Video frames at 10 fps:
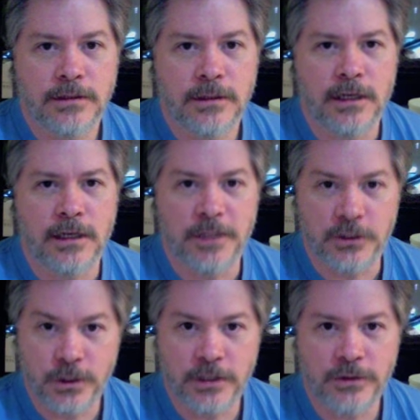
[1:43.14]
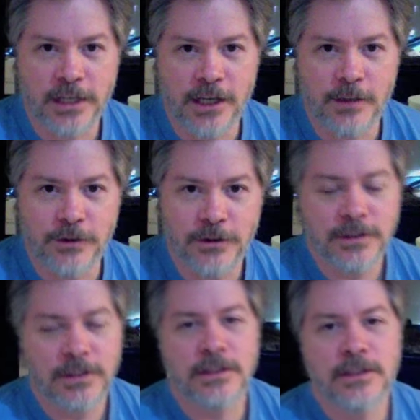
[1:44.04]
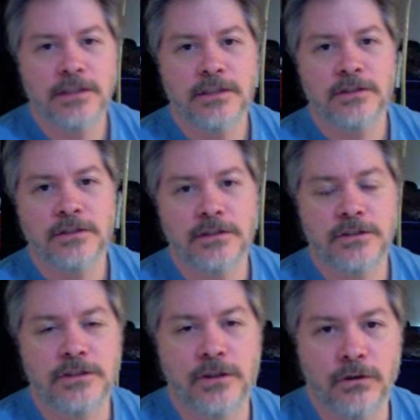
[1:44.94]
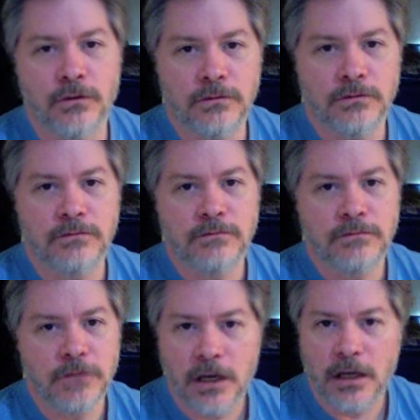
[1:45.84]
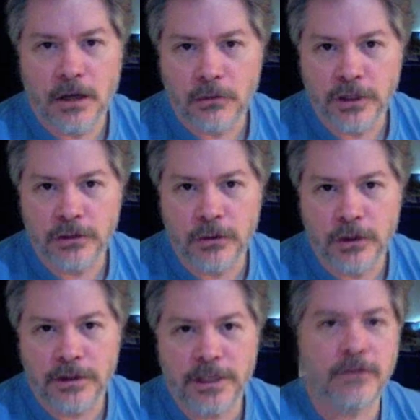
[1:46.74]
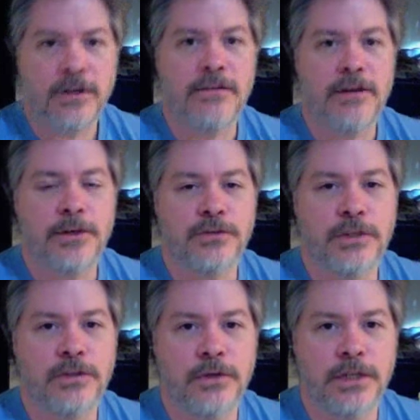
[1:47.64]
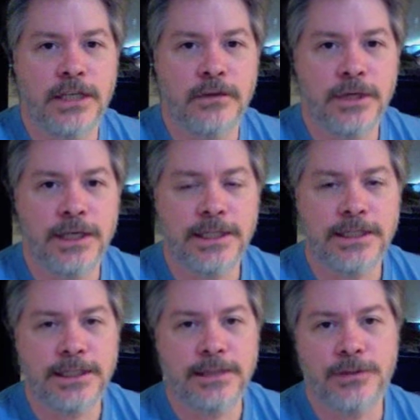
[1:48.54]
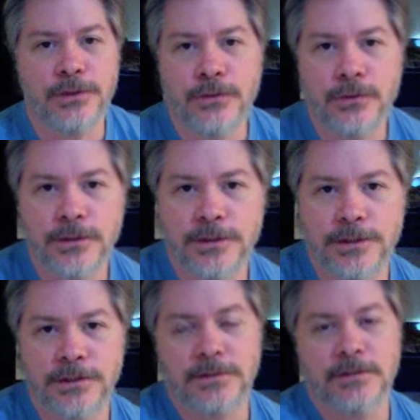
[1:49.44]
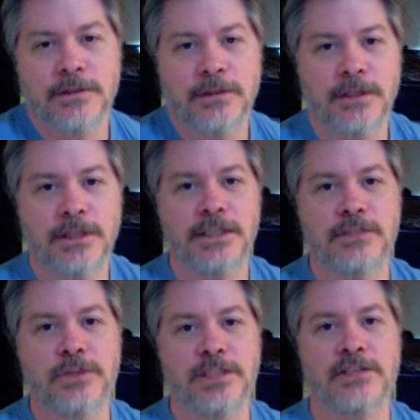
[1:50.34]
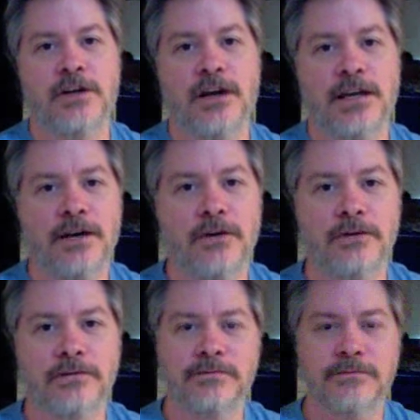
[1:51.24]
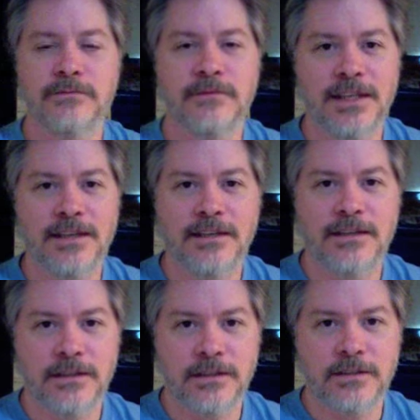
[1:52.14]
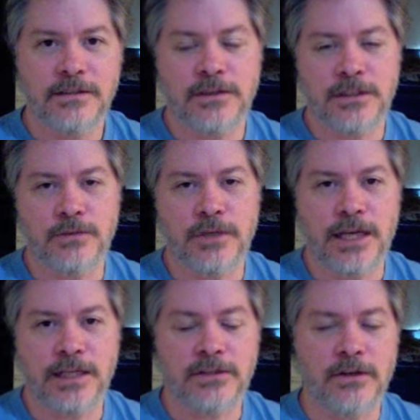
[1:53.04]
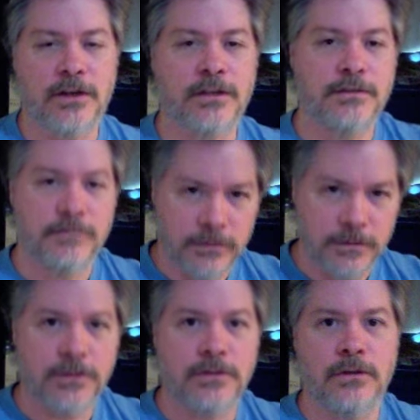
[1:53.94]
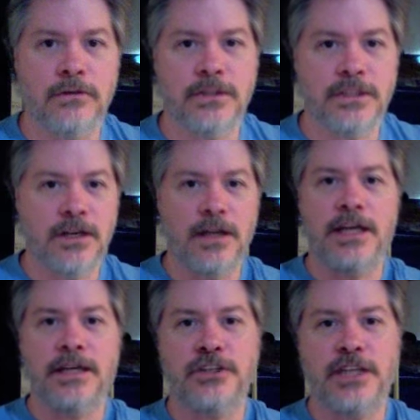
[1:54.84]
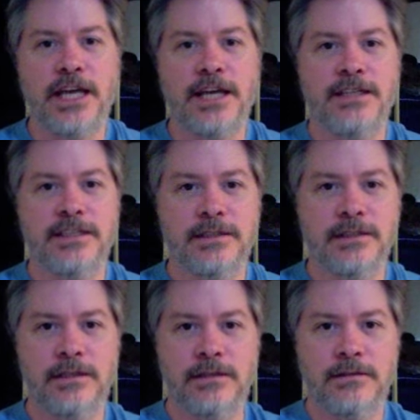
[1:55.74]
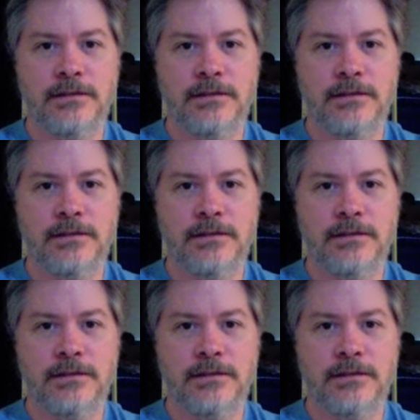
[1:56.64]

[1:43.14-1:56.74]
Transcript: Uh, I mean, 22 caliber. So not a lot of recoil. They don't have that much recoil anyways, I'm told, at least with the stock out. This one had a stock, so it's not like she had this little